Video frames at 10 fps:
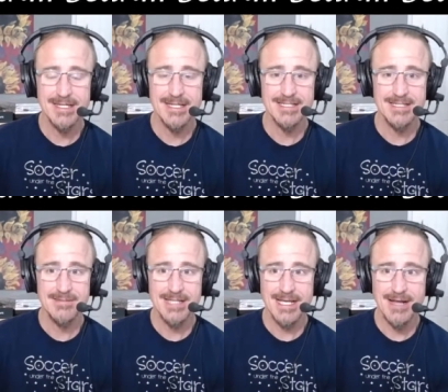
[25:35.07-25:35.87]
it
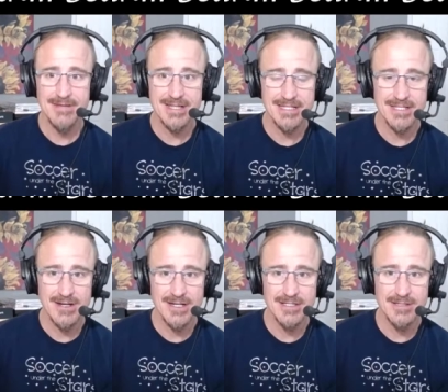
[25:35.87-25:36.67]
seems like everything
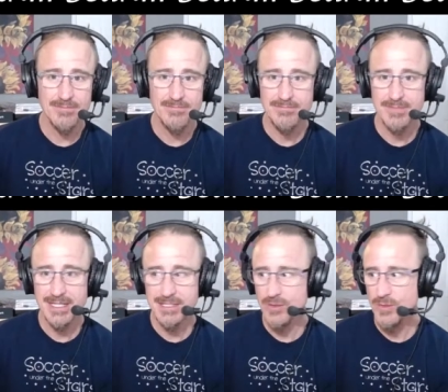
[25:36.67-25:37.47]
started to
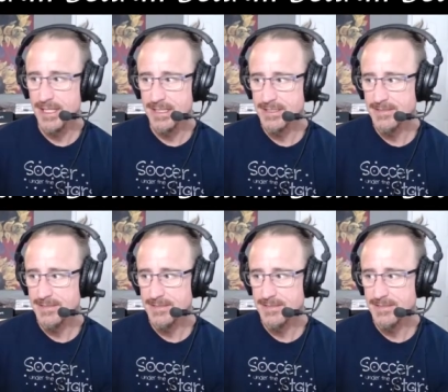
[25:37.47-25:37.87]
get tweaked.